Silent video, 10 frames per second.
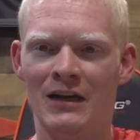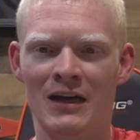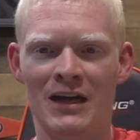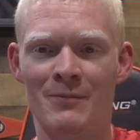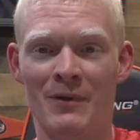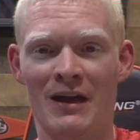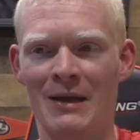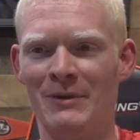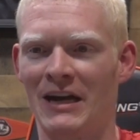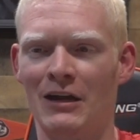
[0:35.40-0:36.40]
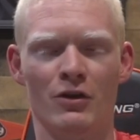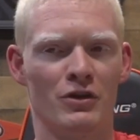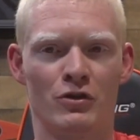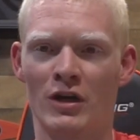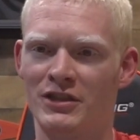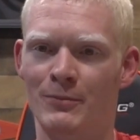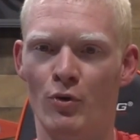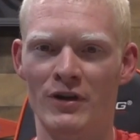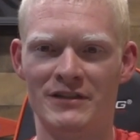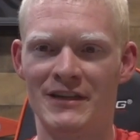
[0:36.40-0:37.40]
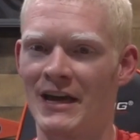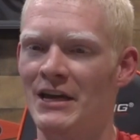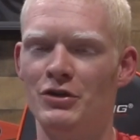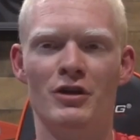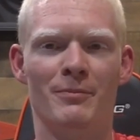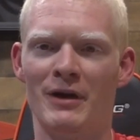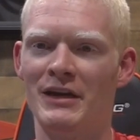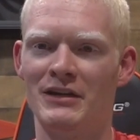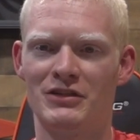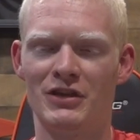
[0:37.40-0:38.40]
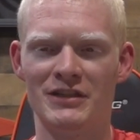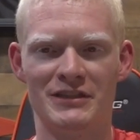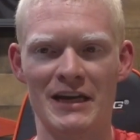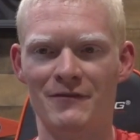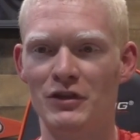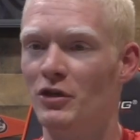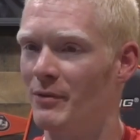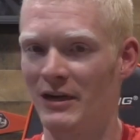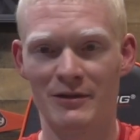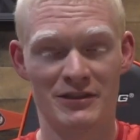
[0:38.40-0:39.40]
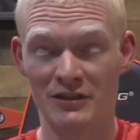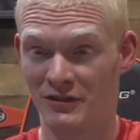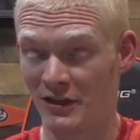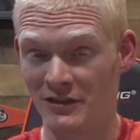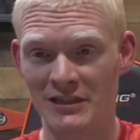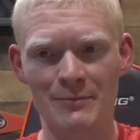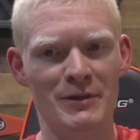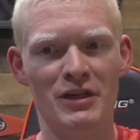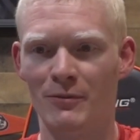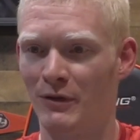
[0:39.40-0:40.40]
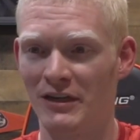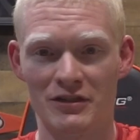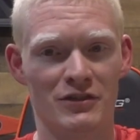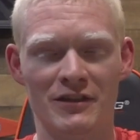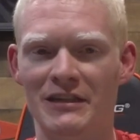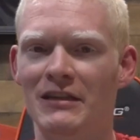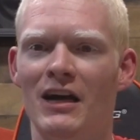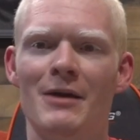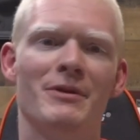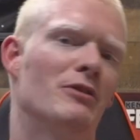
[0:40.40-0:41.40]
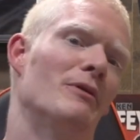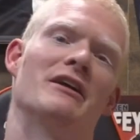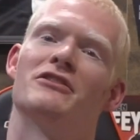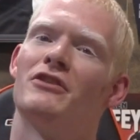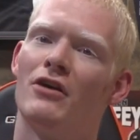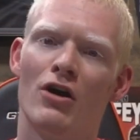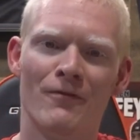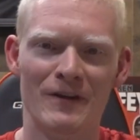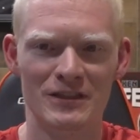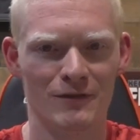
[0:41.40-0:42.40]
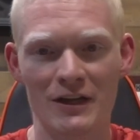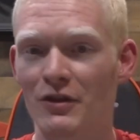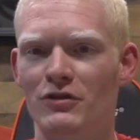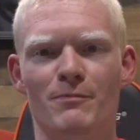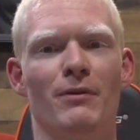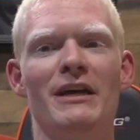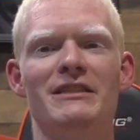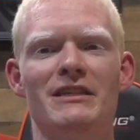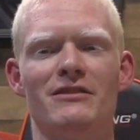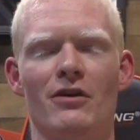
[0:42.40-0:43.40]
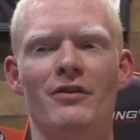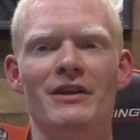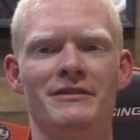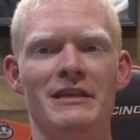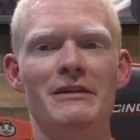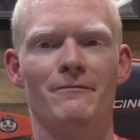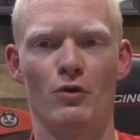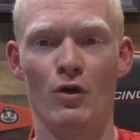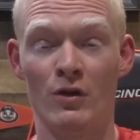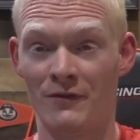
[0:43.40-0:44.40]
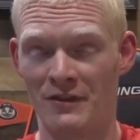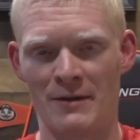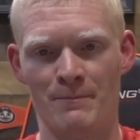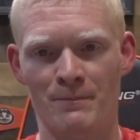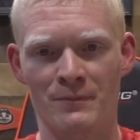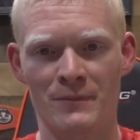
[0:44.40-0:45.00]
I'll look across the board and say, hey, you can bring in a stud safety. You can bring in a stud CB. You can bring in a stud D lineman. You can bring in a stud offensive line. There's places on this team for all of them.